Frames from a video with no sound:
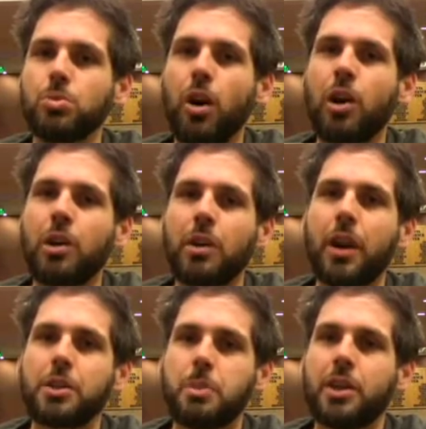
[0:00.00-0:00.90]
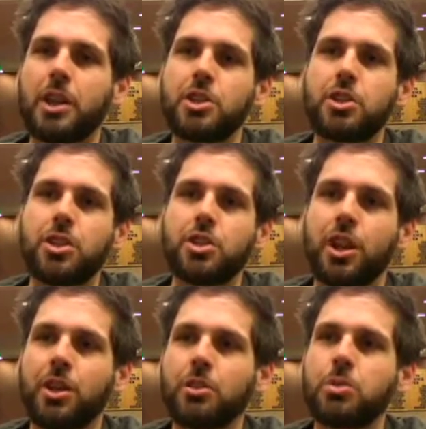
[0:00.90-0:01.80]
our expectation that
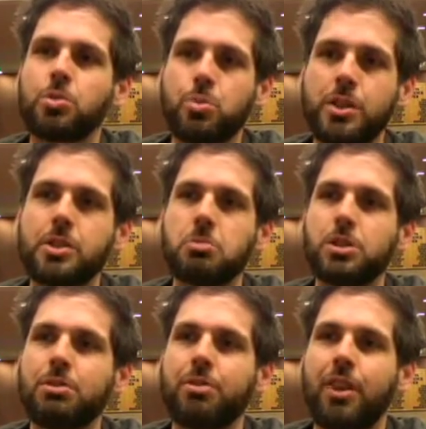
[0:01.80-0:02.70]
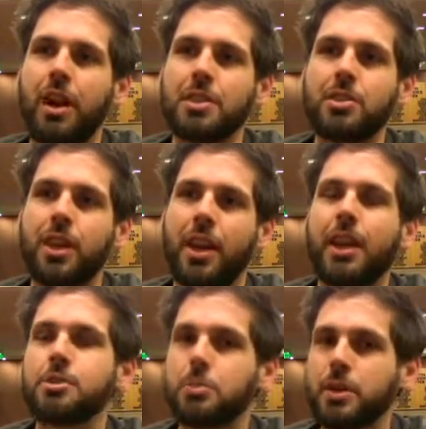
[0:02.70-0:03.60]
Django is reasonably fast and
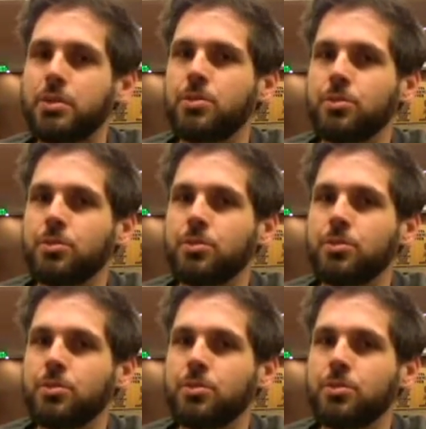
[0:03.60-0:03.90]
has been